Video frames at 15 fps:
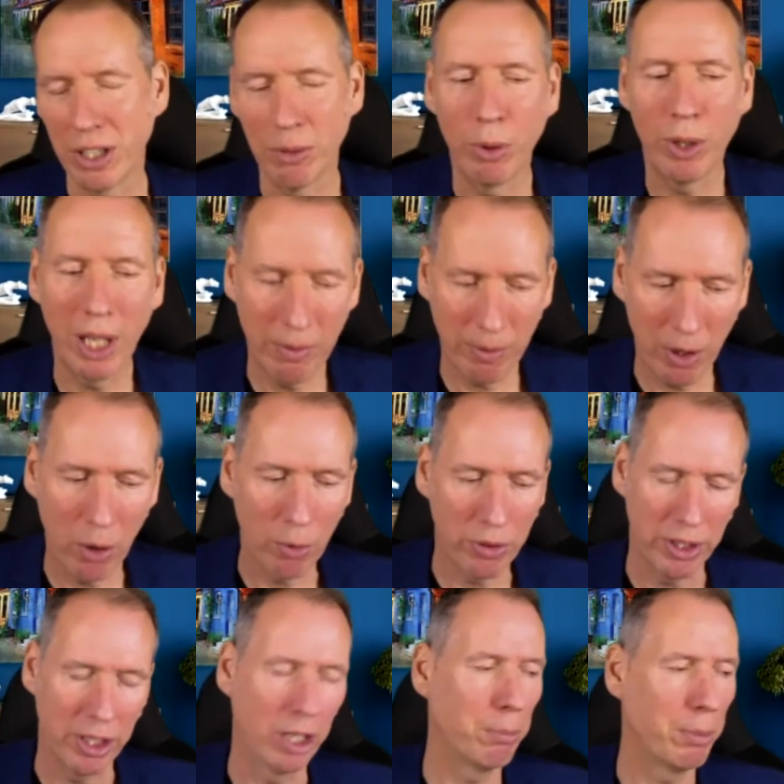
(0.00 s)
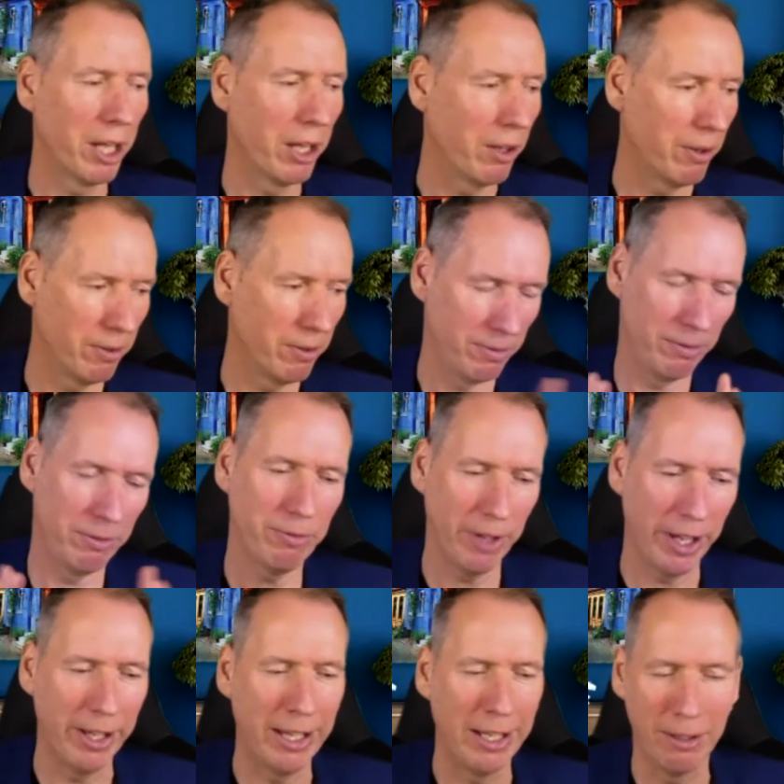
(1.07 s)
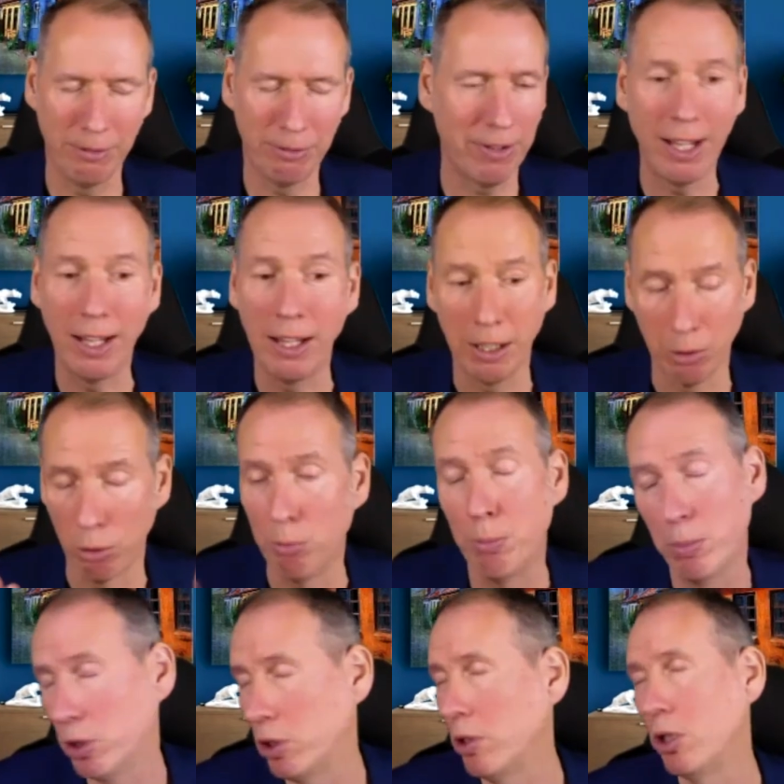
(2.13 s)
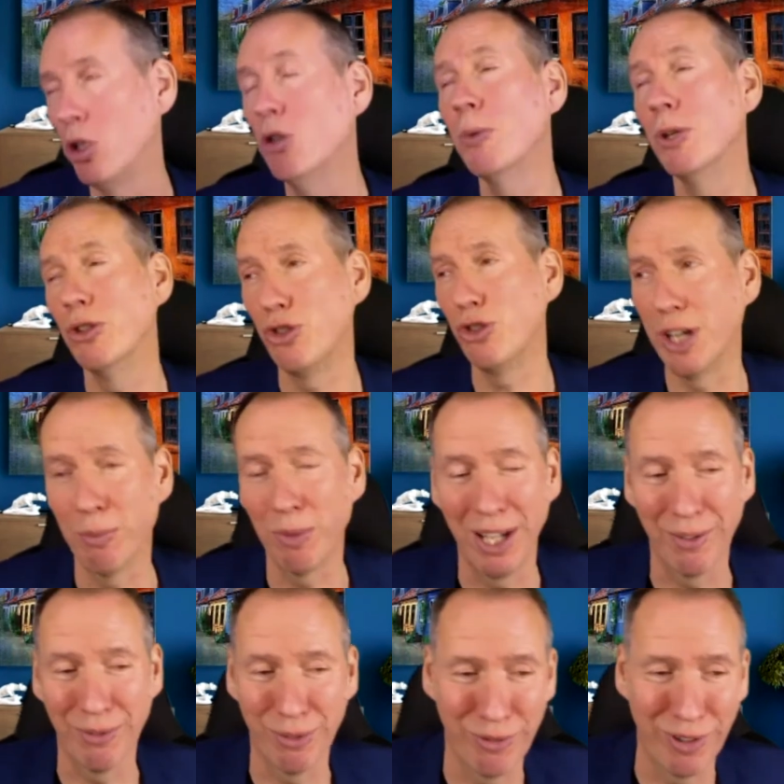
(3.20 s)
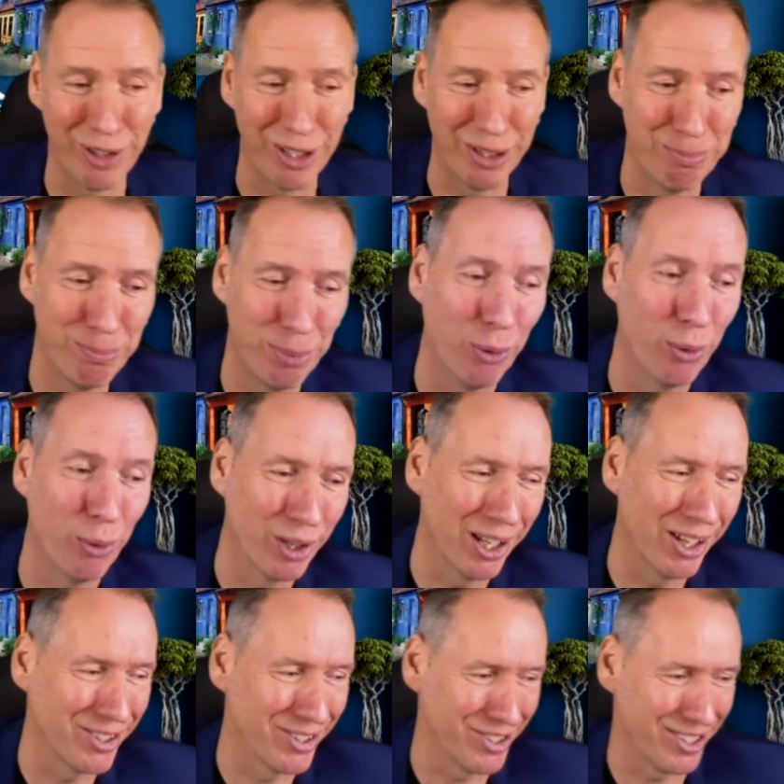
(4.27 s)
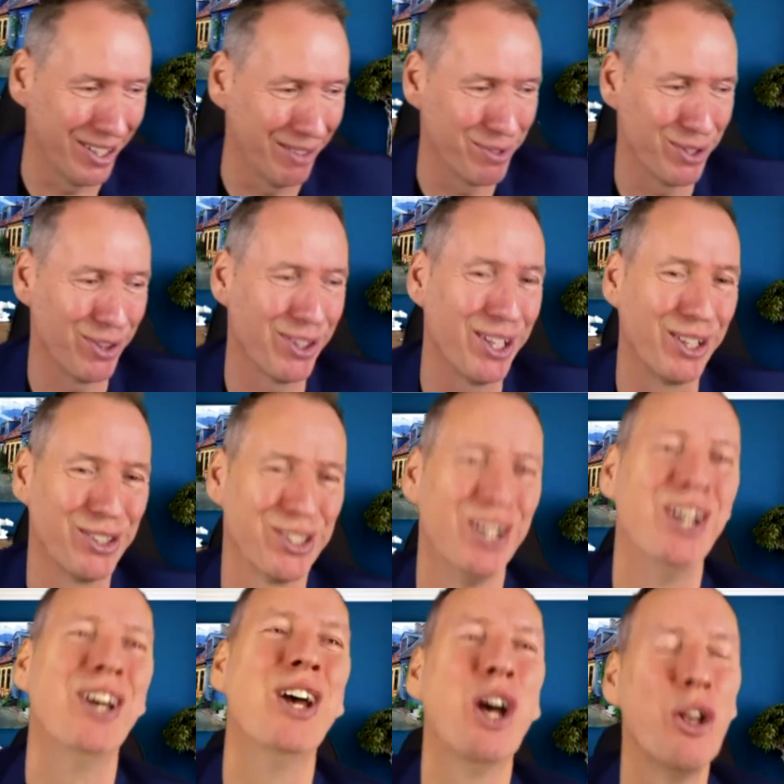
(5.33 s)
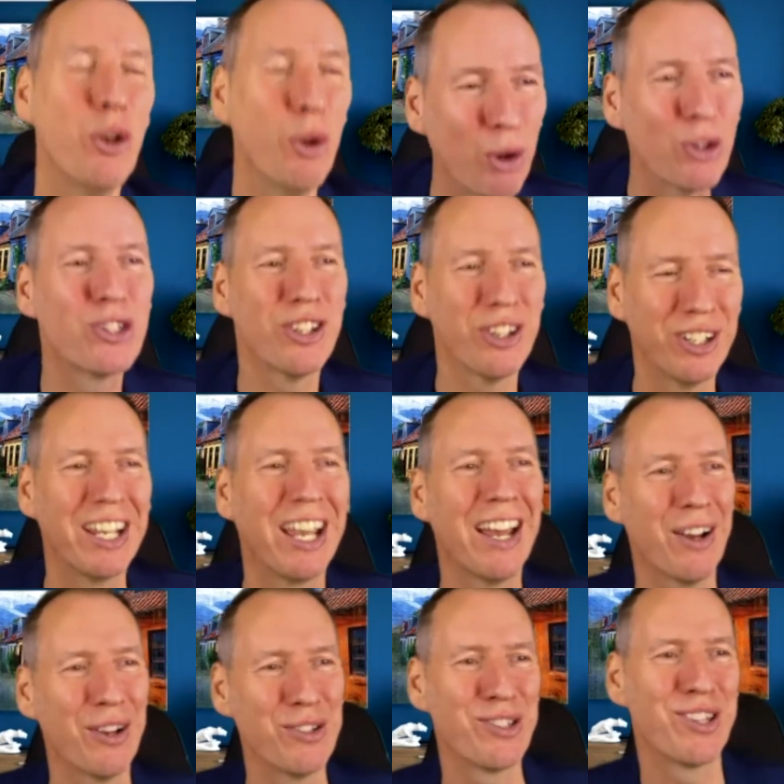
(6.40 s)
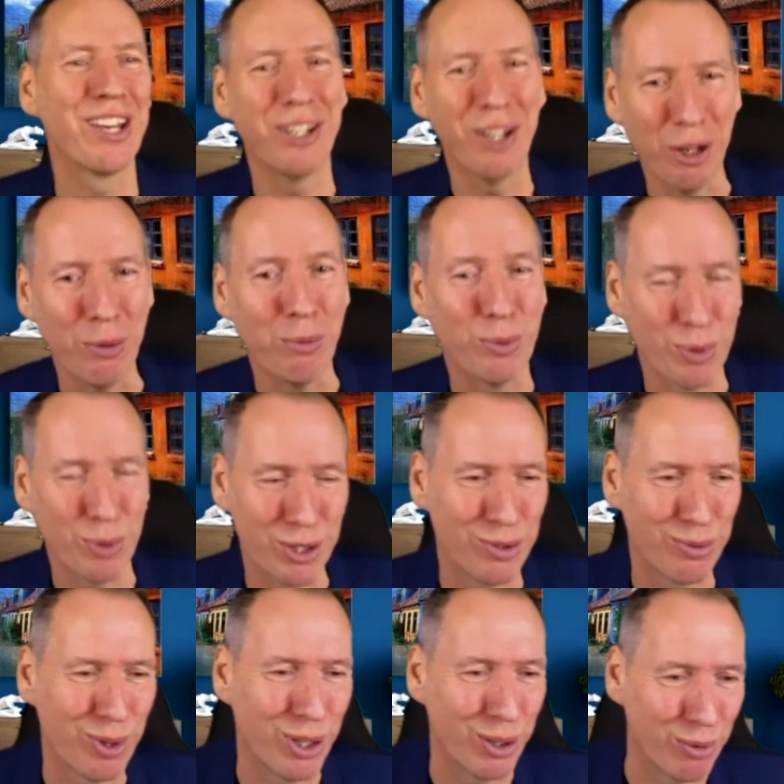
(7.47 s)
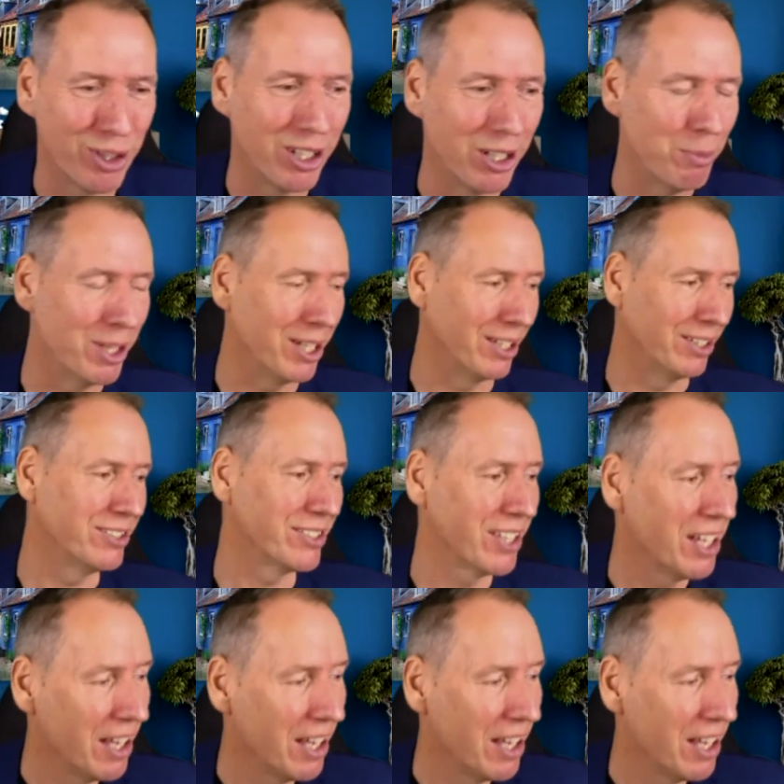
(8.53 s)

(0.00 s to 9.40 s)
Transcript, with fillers: And we have a whole thing about fail- failure or humans generally have a very poor relationship to things not turning out as they hoped, which is what it really means.